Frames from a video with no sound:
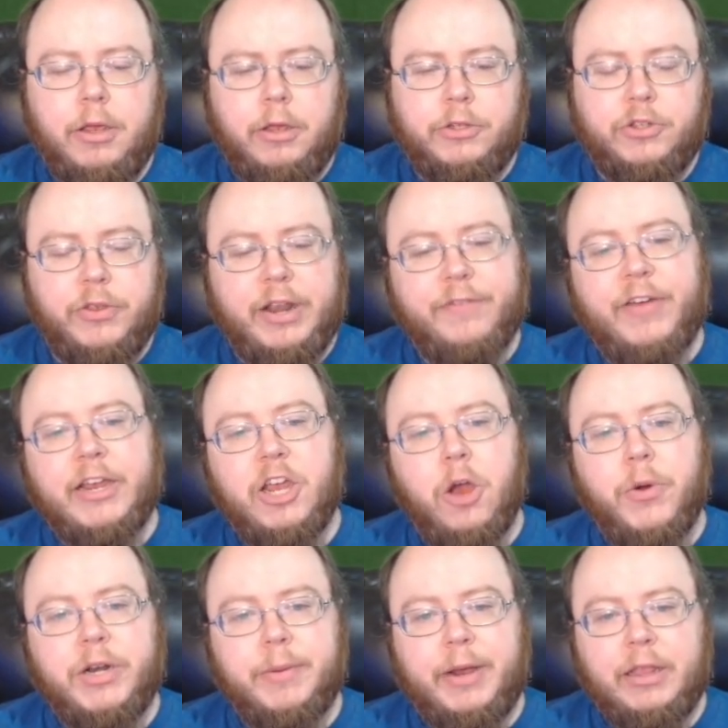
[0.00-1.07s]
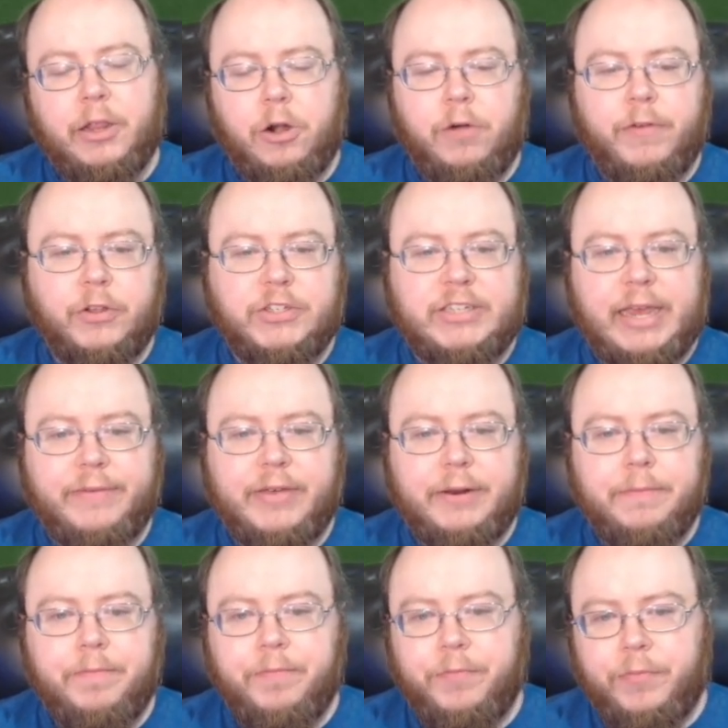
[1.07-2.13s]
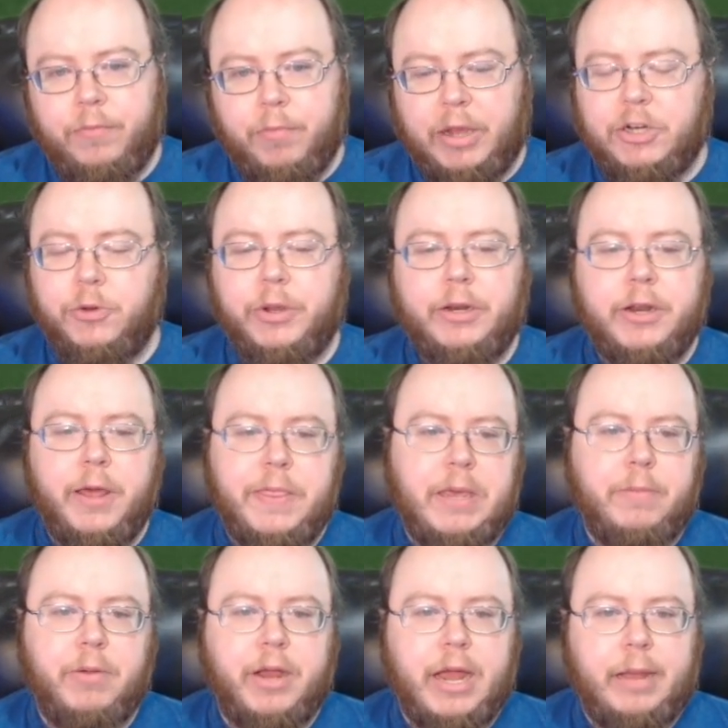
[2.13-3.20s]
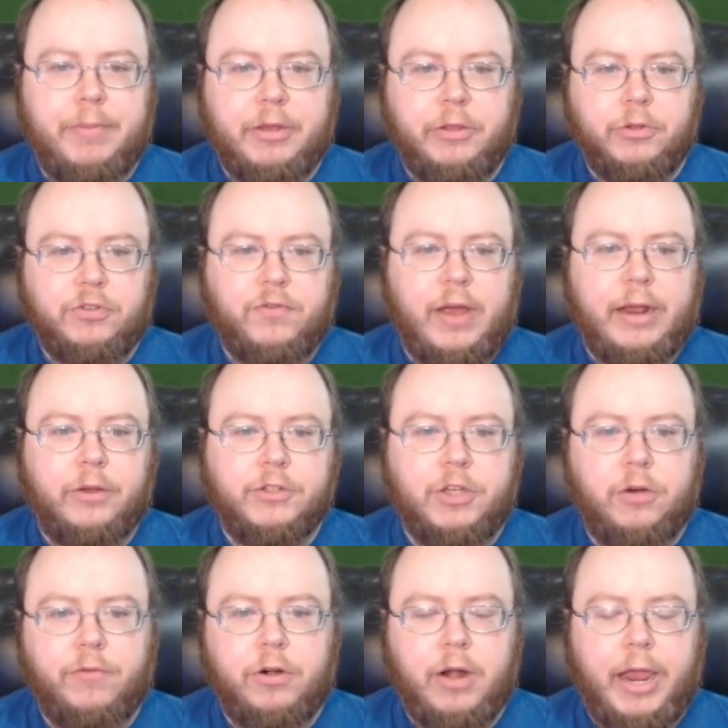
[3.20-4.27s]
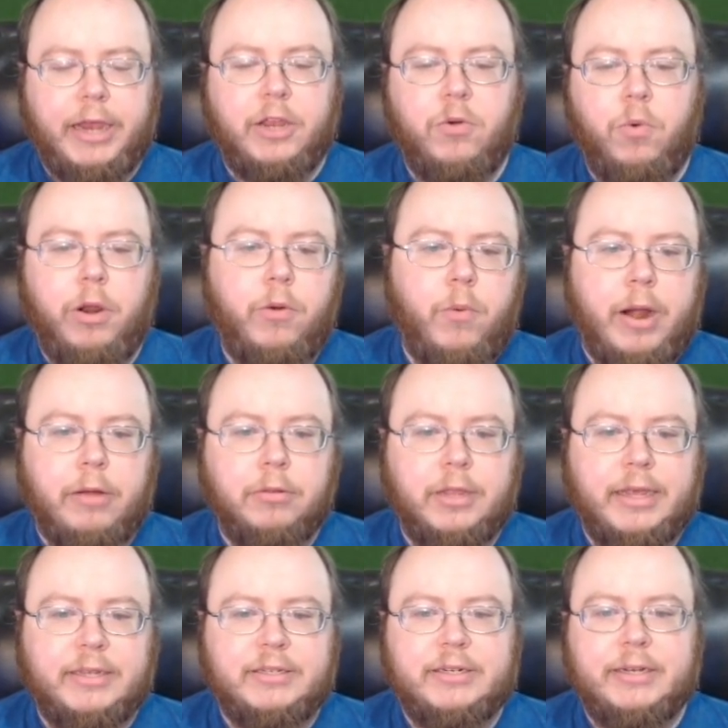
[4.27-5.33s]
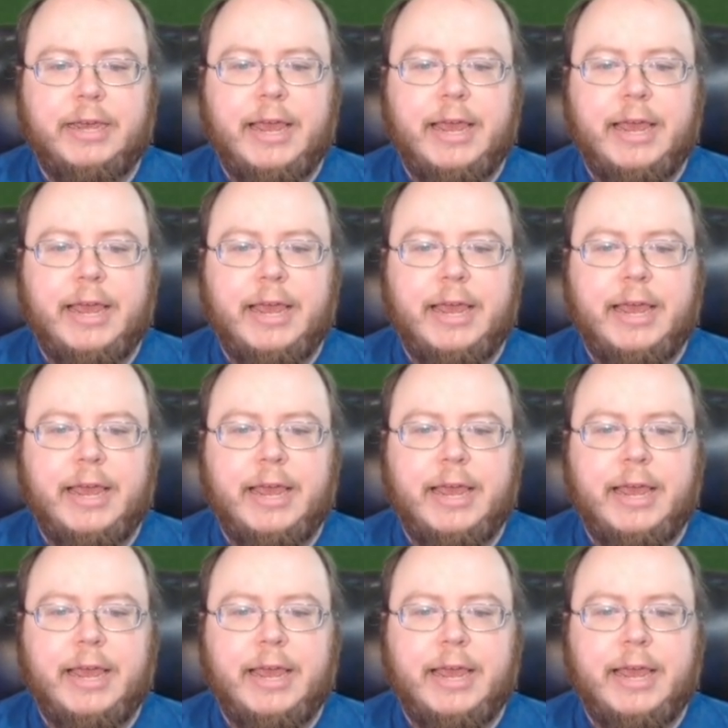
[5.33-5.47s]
So then if I go into my Laravel 7, by doing nothing but copying those files over, I can run route list,